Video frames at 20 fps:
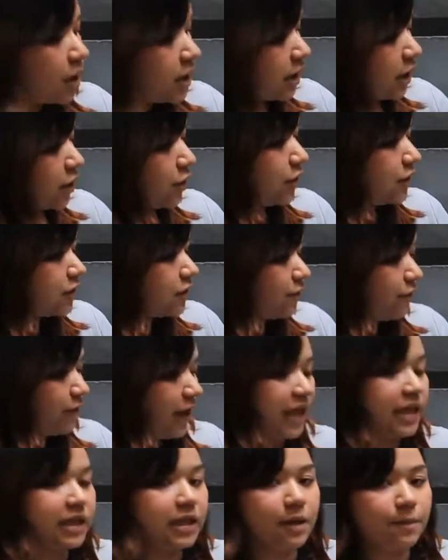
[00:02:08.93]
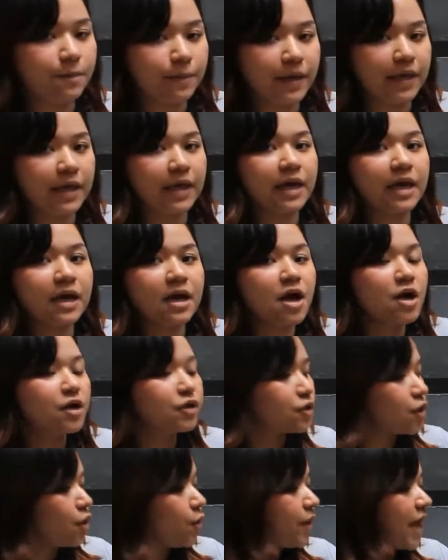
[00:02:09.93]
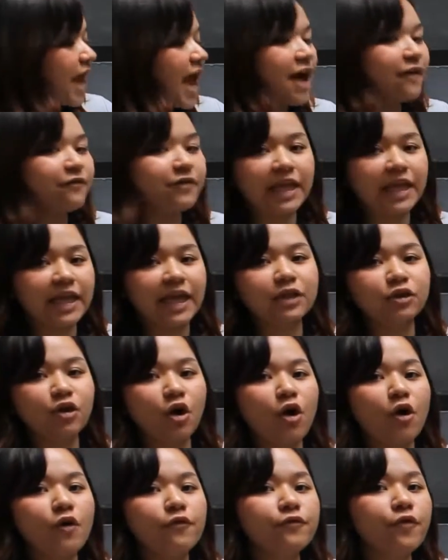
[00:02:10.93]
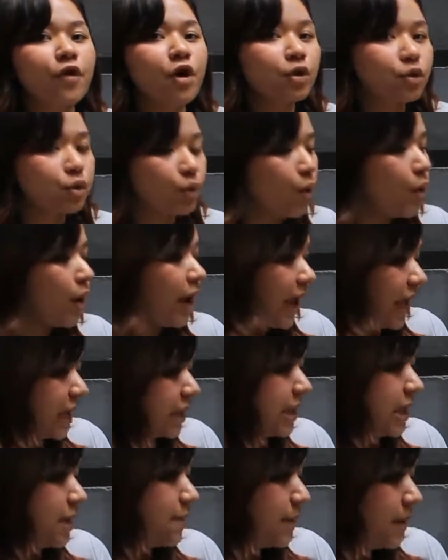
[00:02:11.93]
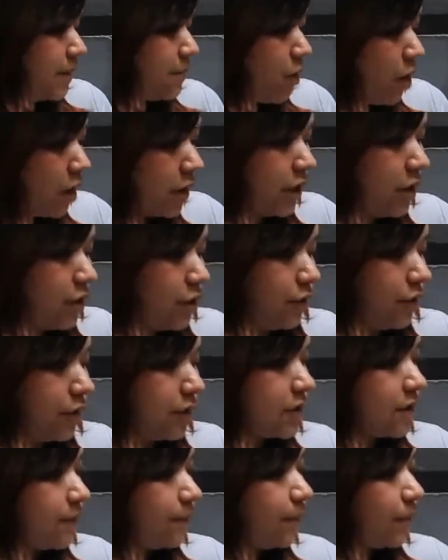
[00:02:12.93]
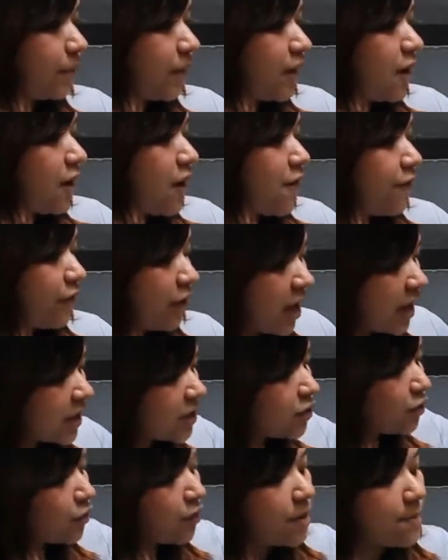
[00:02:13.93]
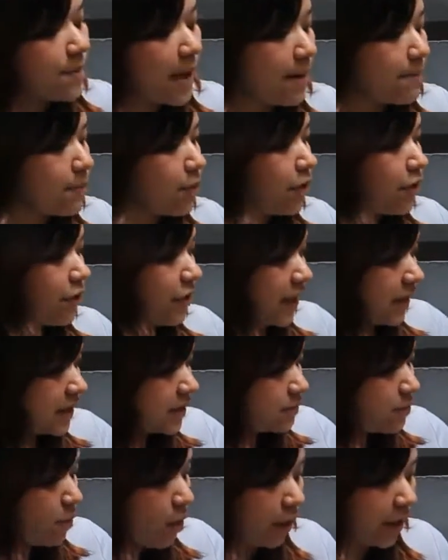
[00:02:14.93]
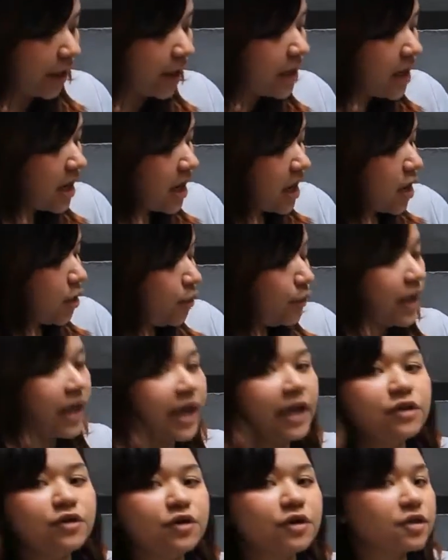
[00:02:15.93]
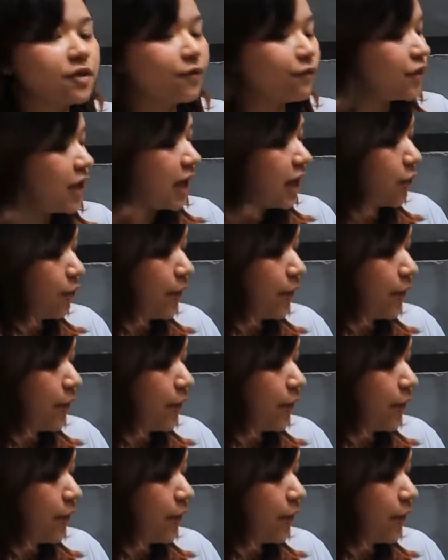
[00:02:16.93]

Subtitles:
molecules of ATP. So we have a net of 2 ATP molecules. For us to remember this more, we can use of the